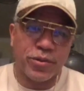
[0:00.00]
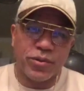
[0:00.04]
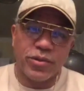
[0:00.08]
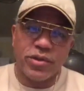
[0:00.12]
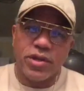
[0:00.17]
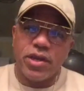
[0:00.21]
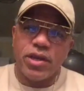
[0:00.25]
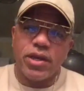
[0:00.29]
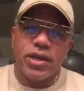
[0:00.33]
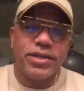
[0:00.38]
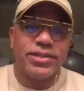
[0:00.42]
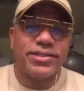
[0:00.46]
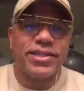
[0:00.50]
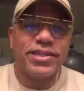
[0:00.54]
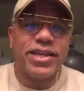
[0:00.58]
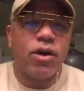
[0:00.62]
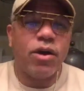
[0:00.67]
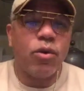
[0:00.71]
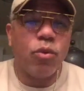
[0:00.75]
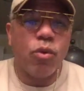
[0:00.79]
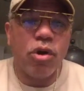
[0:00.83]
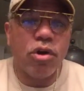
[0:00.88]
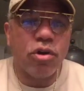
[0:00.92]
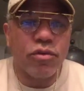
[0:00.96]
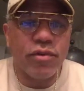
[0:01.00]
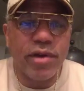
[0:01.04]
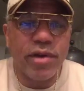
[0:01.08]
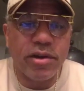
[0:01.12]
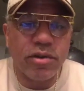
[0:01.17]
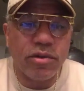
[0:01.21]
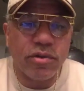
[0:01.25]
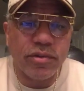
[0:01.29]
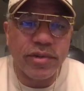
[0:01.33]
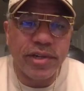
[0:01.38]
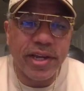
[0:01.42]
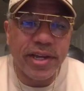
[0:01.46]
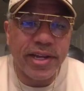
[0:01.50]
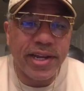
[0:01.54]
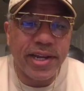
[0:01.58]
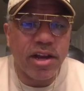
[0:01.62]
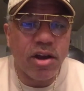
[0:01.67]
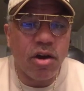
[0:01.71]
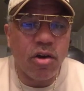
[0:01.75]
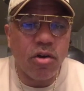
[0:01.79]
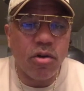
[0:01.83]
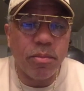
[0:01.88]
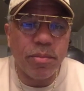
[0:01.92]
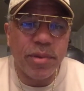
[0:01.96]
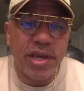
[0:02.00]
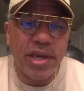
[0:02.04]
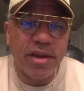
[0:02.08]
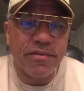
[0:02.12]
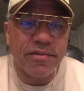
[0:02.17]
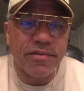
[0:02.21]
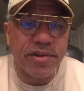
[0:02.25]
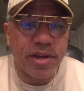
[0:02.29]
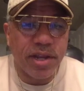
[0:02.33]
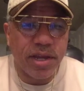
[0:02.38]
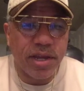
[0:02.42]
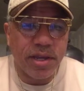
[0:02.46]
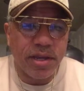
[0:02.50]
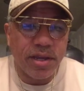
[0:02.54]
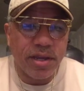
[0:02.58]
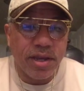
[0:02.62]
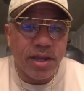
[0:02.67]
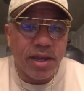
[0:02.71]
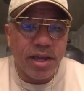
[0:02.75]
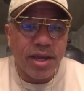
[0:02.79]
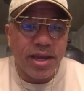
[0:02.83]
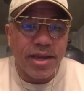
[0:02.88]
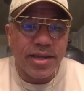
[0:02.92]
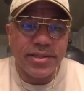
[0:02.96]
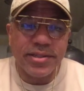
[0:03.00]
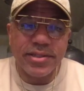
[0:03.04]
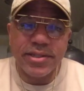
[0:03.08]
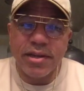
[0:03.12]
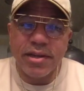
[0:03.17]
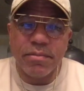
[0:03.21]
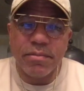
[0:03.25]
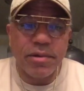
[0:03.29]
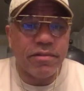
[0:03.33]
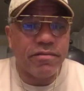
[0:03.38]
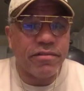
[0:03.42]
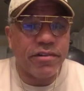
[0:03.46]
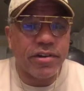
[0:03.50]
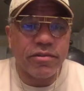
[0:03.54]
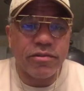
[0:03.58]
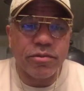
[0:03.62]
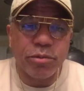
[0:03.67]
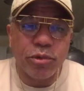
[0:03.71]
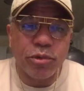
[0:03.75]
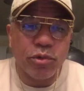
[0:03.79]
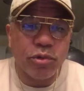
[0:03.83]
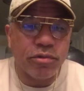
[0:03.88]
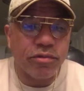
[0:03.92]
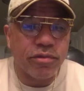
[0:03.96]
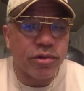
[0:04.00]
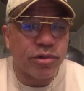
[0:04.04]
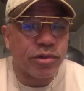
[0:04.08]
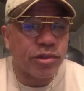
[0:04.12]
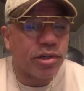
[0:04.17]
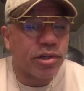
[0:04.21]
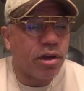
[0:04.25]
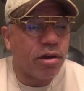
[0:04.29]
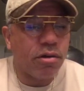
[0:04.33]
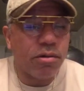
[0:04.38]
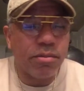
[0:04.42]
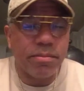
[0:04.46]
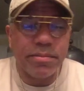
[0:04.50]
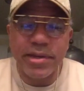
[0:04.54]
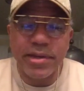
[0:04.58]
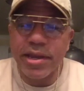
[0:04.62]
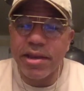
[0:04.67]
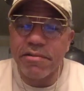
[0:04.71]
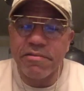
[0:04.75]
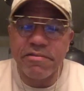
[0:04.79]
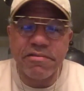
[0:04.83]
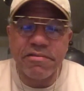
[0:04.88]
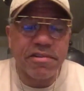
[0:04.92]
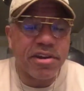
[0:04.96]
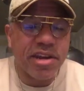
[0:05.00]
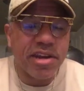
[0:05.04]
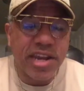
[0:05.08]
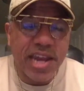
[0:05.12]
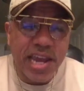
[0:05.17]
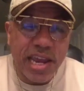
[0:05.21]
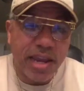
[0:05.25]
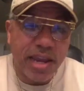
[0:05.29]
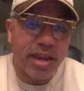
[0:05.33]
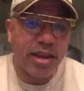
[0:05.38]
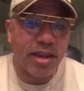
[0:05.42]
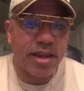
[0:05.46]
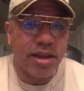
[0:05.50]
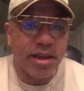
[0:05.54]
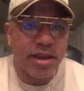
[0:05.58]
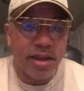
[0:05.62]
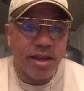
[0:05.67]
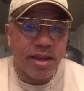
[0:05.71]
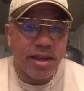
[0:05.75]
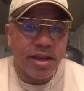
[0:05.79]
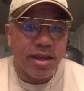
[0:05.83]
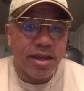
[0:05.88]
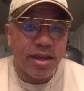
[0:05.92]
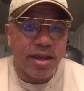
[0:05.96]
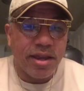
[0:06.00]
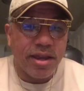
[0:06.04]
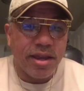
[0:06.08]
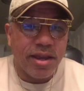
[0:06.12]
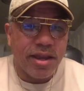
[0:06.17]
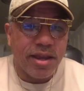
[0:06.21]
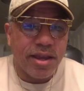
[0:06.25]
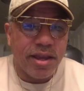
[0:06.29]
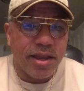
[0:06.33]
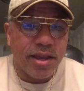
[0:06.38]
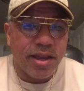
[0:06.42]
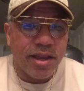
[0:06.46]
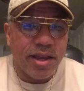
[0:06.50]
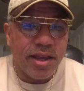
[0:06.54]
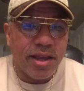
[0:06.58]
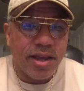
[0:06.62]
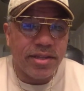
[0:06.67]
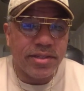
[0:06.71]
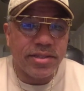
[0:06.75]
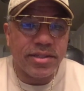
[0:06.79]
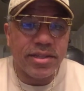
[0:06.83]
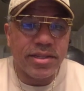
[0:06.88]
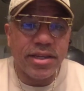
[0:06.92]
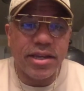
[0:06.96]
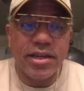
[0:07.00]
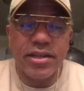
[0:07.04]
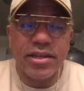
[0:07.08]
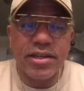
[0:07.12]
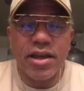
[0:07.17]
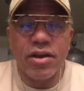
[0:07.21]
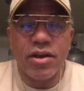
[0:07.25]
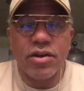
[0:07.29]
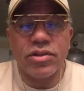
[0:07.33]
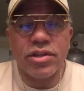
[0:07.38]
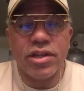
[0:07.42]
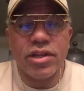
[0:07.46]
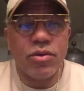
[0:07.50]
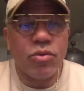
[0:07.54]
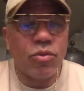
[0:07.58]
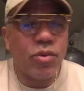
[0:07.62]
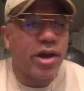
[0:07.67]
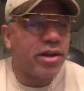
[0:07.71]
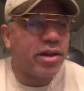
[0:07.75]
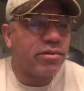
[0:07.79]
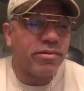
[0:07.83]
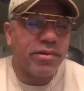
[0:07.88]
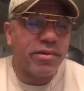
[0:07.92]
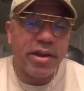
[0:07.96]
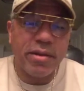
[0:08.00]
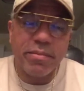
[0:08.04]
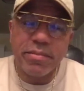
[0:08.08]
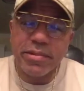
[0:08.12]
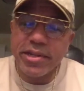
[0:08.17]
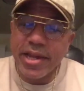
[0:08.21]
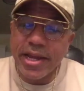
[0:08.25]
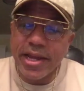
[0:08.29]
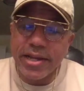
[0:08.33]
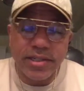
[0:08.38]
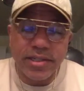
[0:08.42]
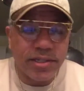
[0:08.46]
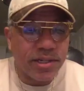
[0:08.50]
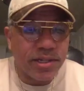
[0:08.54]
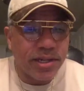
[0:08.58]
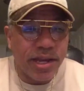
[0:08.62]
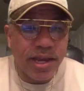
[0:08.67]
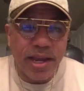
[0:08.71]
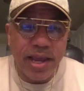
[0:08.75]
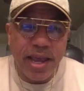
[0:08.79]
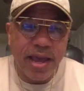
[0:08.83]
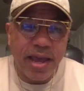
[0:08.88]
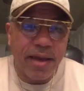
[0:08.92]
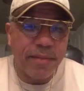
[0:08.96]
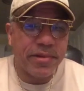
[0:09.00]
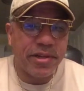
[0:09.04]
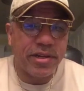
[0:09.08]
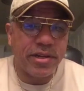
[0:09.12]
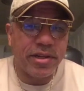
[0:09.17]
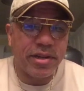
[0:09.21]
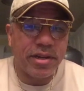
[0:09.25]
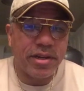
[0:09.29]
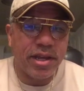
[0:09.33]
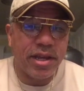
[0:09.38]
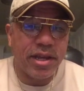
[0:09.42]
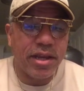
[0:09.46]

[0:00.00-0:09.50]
Mm-hmm. He said, I walk right over there. They call me every day. He said, a motherfucker from Universal call me every day. He said, y'all dang white right, but that shit ain't happening today.